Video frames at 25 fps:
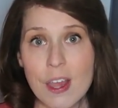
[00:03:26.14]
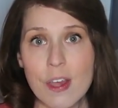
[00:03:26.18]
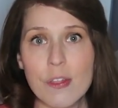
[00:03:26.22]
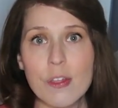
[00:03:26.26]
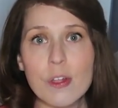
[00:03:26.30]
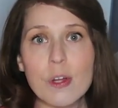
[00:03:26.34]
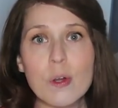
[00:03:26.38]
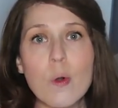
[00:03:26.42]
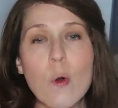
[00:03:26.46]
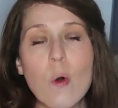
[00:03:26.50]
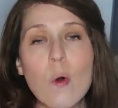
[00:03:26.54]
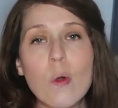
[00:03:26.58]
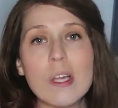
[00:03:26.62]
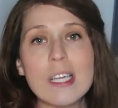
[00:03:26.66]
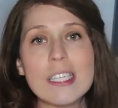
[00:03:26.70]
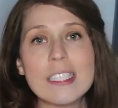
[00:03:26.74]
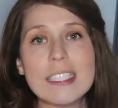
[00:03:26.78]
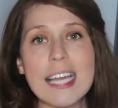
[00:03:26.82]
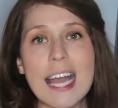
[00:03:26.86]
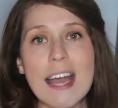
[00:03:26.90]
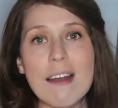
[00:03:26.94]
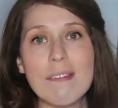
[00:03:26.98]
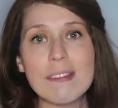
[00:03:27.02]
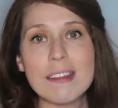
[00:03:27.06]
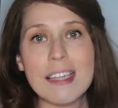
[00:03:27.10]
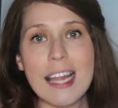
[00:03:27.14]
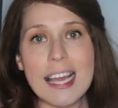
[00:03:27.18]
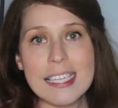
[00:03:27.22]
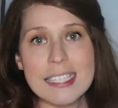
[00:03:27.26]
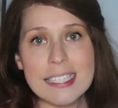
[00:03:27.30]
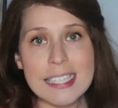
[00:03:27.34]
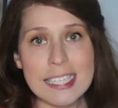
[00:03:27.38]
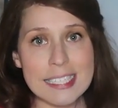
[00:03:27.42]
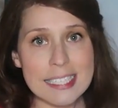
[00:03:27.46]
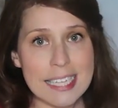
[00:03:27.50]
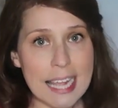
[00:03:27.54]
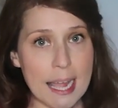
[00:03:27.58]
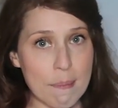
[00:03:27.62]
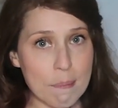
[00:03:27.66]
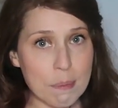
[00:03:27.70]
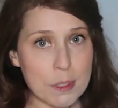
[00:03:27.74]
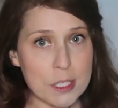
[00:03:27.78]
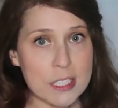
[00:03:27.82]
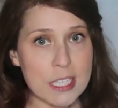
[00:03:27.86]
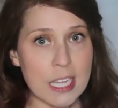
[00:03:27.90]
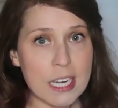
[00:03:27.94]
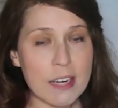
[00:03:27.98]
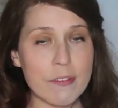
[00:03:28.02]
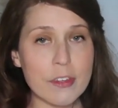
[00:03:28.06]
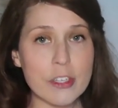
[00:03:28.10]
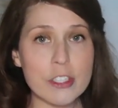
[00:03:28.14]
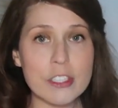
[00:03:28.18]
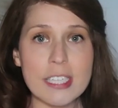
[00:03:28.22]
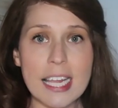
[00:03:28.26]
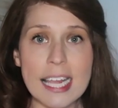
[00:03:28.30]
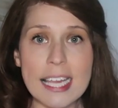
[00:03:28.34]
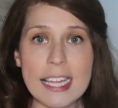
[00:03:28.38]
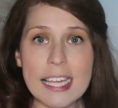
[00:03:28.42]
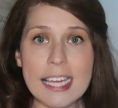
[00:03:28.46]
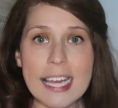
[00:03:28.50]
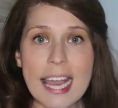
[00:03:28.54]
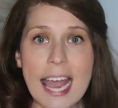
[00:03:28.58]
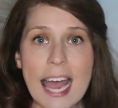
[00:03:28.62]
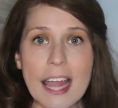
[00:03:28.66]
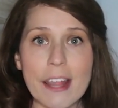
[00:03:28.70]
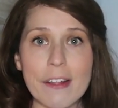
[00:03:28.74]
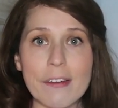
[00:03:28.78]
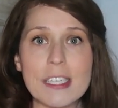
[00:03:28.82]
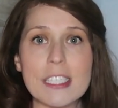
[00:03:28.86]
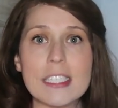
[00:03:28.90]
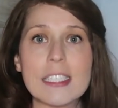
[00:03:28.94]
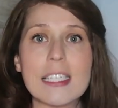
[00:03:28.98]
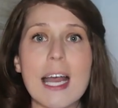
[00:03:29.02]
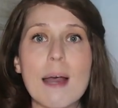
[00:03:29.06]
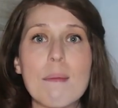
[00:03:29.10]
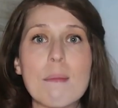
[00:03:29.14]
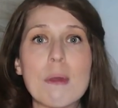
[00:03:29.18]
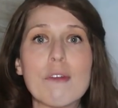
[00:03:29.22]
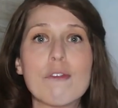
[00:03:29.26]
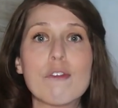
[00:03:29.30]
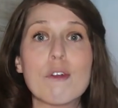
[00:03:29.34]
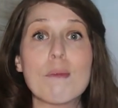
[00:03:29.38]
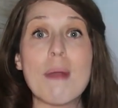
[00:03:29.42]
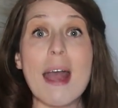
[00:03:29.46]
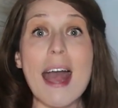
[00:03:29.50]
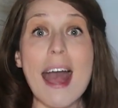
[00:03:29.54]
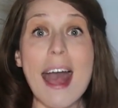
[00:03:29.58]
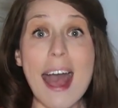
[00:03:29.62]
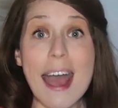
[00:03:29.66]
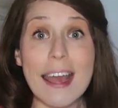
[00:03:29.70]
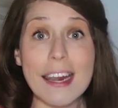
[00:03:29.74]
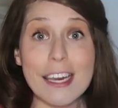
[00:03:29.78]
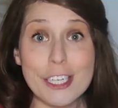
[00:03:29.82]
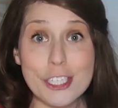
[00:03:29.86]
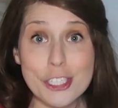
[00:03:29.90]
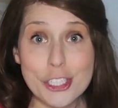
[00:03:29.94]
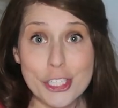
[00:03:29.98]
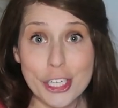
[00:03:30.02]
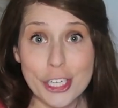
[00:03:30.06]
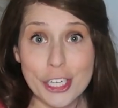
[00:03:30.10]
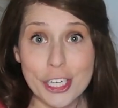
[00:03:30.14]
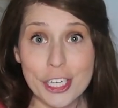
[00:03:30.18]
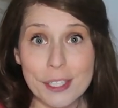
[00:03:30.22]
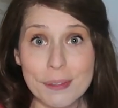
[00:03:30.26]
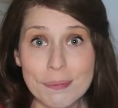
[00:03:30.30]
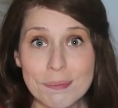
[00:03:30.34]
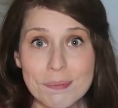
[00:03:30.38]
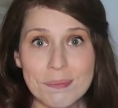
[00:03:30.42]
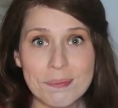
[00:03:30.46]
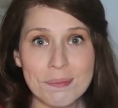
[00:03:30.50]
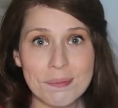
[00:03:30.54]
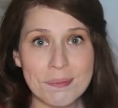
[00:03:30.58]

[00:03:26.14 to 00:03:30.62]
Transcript: The goal is to have less than 10% of your daily calories coming from added sugar.